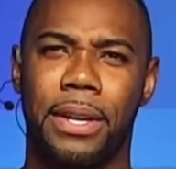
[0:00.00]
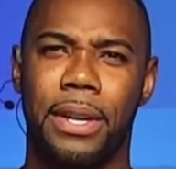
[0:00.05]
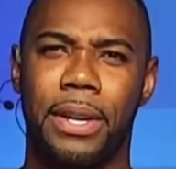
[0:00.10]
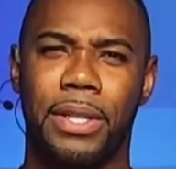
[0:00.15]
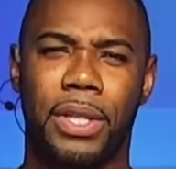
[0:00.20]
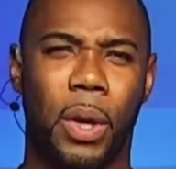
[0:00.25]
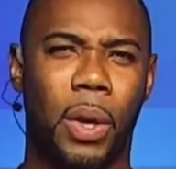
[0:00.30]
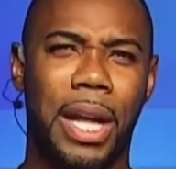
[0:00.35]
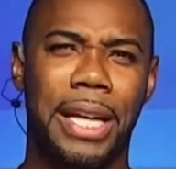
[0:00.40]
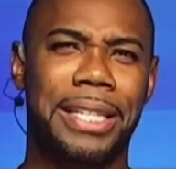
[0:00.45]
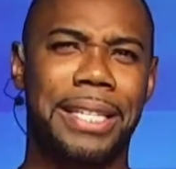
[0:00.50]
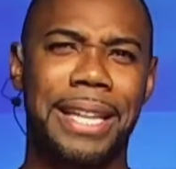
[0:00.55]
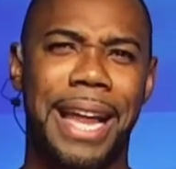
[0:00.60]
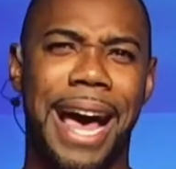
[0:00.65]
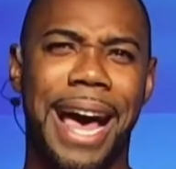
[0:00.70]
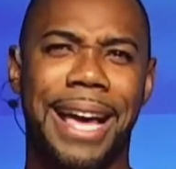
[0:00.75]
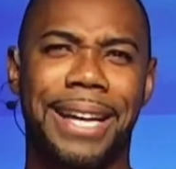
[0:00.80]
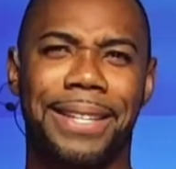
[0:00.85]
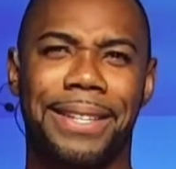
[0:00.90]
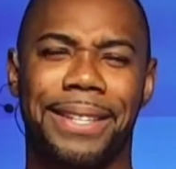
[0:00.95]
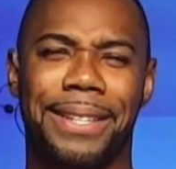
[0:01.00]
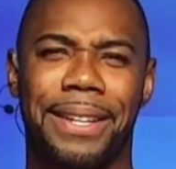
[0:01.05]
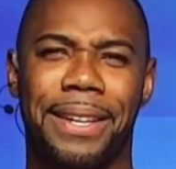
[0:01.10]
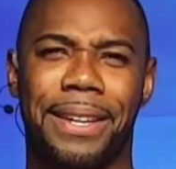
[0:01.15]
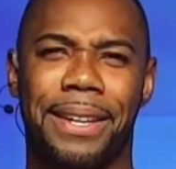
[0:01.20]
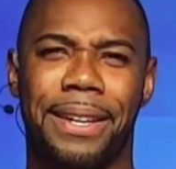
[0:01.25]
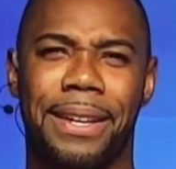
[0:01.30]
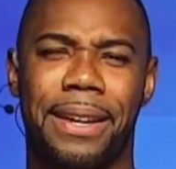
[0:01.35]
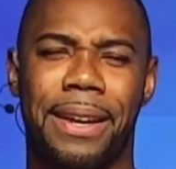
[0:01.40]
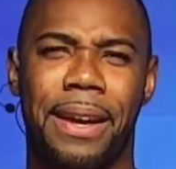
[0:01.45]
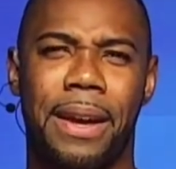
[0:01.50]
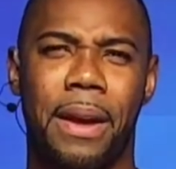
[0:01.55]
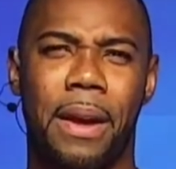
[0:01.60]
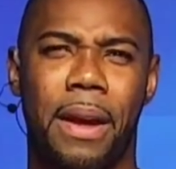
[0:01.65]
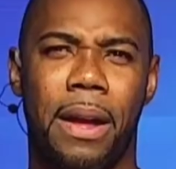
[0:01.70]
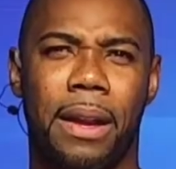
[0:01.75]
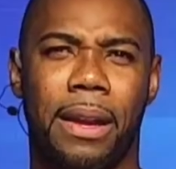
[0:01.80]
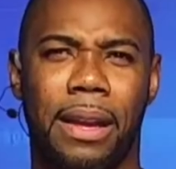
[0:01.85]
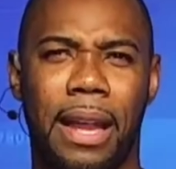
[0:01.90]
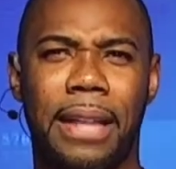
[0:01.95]
So let's not
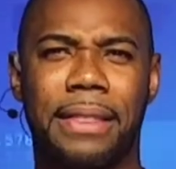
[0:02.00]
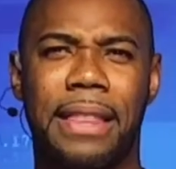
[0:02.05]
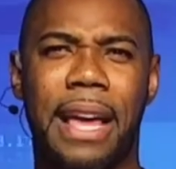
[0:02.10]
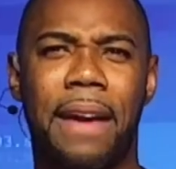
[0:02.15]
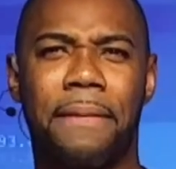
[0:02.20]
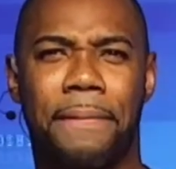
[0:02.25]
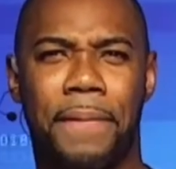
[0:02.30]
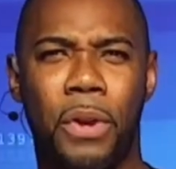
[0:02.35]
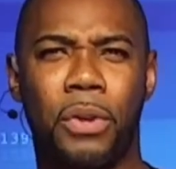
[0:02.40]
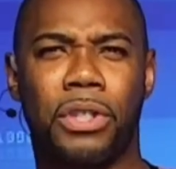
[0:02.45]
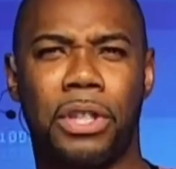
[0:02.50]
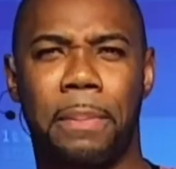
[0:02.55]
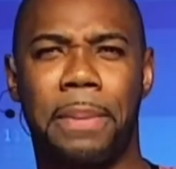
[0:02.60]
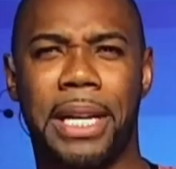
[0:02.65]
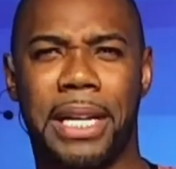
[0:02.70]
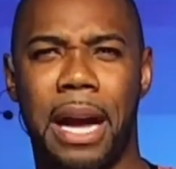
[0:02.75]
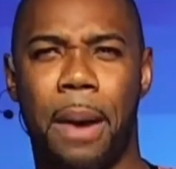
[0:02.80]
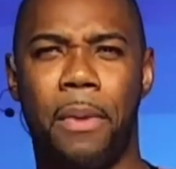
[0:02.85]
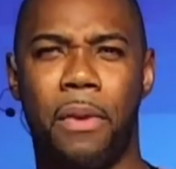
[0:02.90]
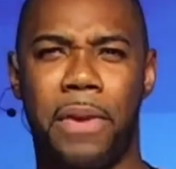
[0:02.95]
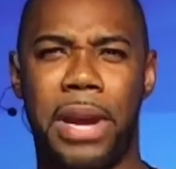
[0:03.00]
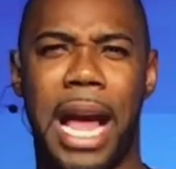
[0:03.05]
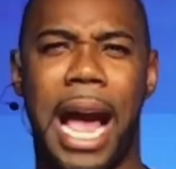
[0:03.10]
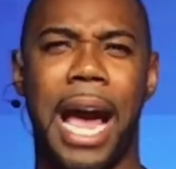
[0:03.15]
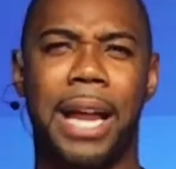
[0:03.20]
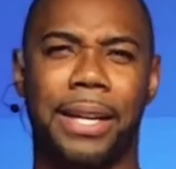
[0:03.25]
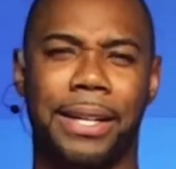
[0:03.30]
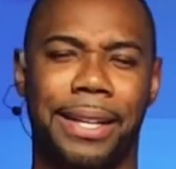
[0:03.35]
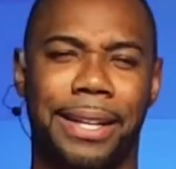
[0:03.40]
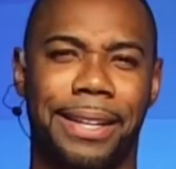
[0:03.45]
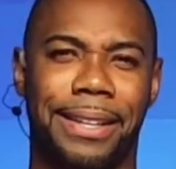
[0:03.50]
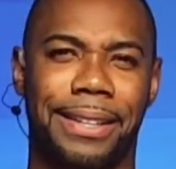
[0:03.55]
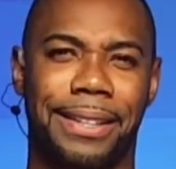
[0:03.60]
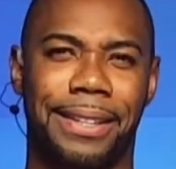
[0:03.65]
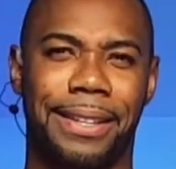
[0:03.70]
let that future become a reality.